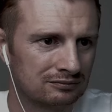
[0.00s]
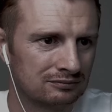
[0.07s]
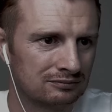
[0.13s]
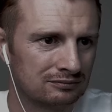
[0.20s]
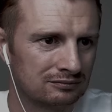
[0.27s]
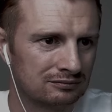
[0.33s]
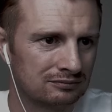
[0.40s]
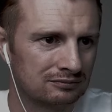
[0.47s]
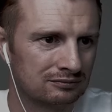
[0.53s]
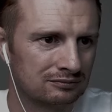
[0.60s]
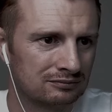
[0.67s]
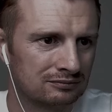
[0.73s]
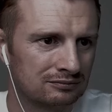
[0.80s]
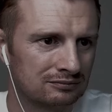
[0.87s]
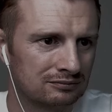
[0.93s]

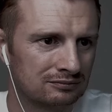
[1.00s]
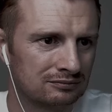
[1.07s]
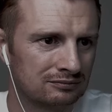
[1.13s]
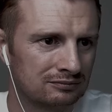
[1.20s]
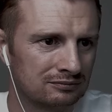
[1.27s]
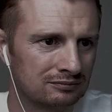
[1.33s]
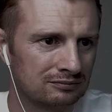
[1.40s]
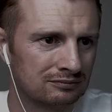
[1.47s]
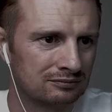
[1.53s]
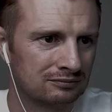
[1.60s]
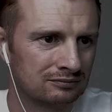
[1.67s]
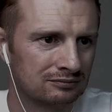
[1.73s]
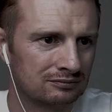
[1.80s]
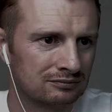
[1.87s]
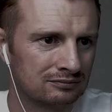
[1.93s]

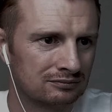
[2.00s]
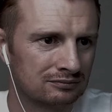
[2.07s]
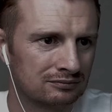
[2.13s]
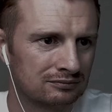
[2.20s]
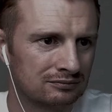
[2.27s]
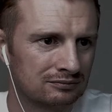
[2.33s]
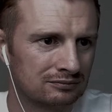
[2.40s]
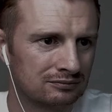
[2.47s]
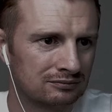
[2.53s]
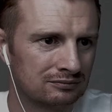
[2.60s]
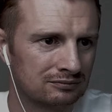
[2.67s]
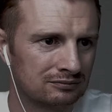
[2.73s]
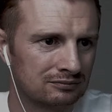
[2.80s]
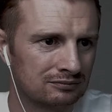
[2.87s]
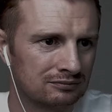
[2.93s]

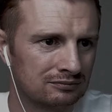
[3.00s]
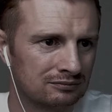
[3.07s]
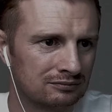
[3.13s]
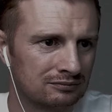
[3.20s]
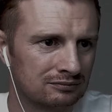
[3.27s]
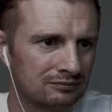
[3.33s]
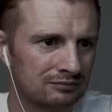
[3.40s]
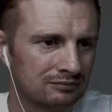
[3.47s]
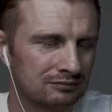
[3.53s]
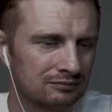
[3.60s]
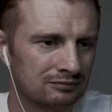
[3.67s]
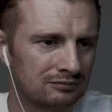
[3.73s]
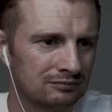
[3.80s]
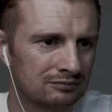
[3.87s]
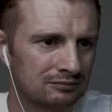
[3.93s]

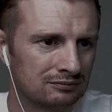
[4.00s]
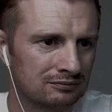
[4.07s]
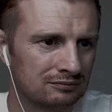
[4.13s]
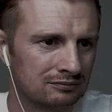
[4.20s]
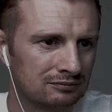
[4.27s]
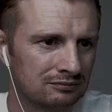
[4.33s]
(silent)